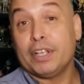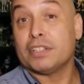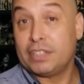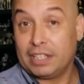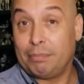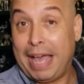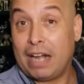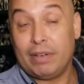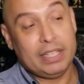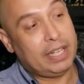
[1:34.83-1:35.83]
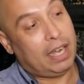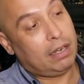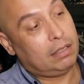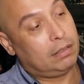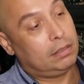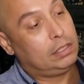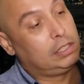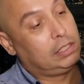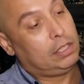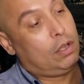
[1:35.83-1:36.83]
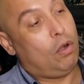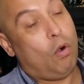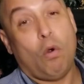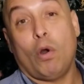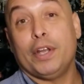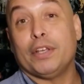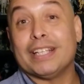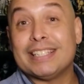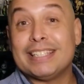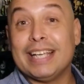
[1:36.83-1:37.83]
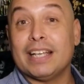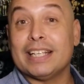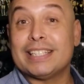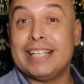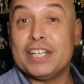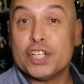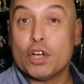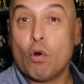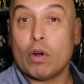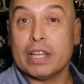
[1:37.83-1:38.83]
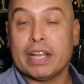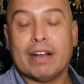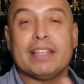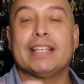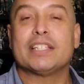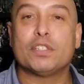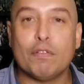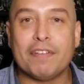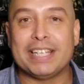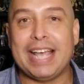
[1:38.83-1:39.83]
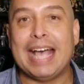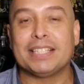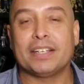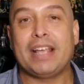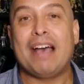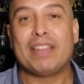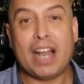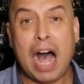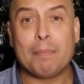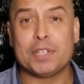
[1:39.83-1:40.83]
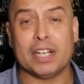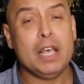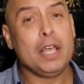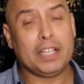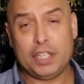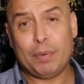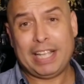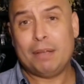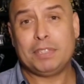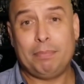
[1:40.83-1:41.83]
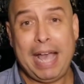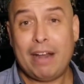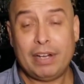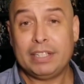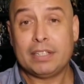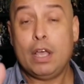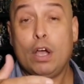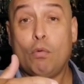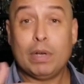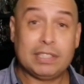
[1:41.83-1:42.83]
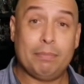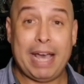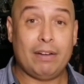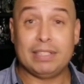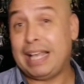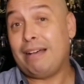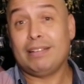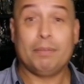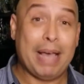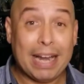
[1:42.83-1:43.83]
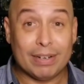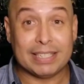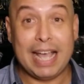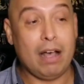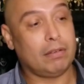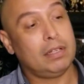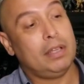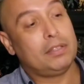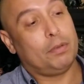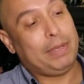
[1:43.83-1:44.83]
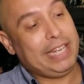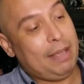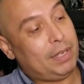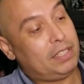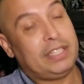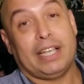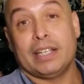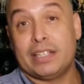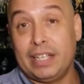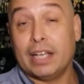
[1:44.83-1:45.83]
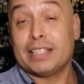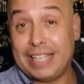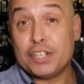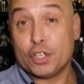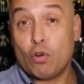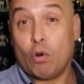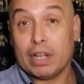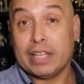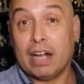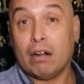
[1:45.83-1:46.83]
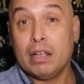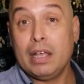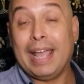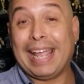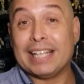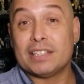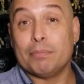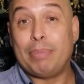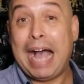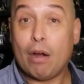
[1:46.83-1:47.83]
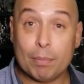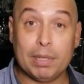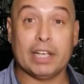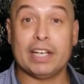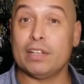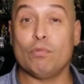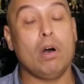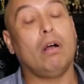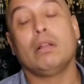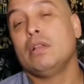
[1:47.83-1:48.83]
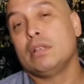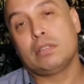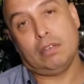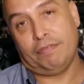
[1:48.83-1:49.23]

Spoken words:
you can stick the battery in there, or you can stick an extension cord in there. I think that's so fantastic to have that option. Because when it comes to batteries, once the battery's out, the battery's out. So being able to stick an extension cord in there and get some power plugged into the wall, so